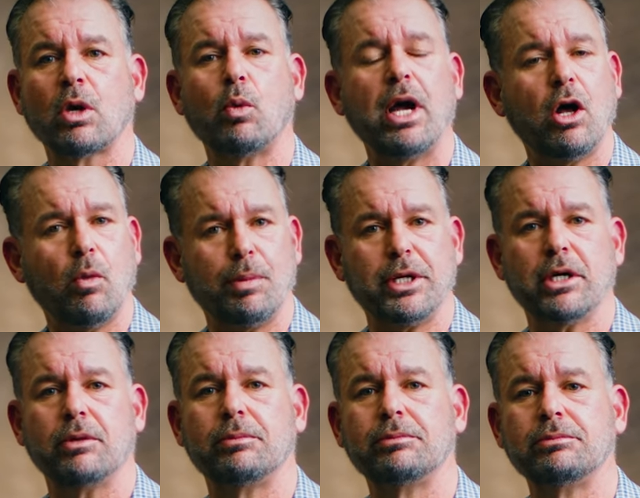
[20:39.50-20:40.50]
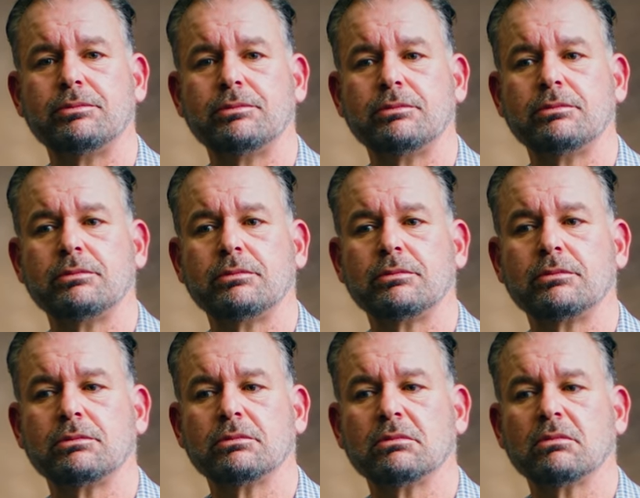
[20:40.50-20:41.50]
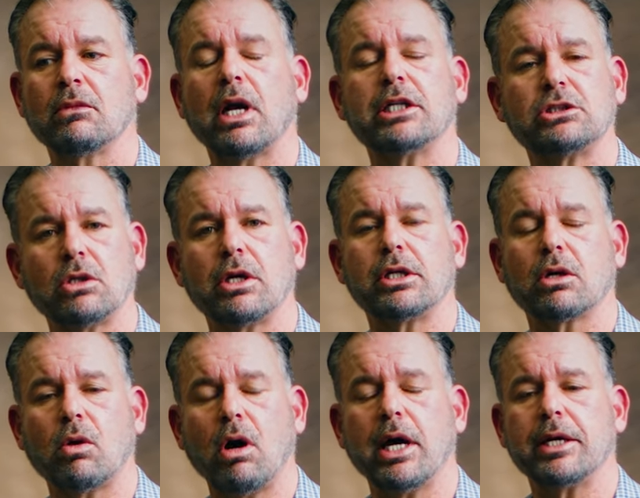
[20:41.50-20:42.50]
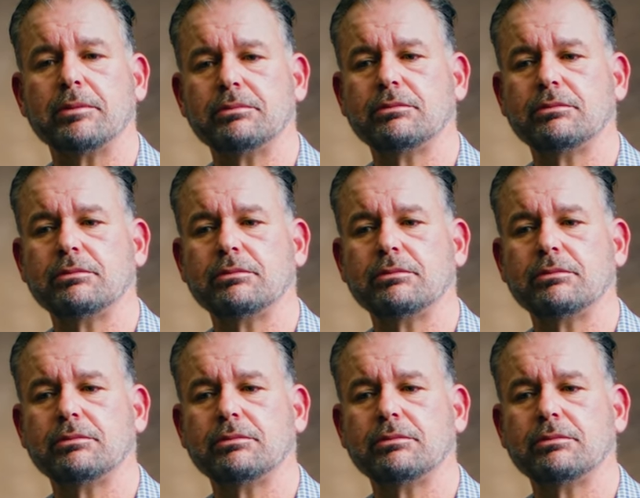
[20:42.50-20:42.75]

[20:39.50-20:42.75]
We're helping you. And I started to cry.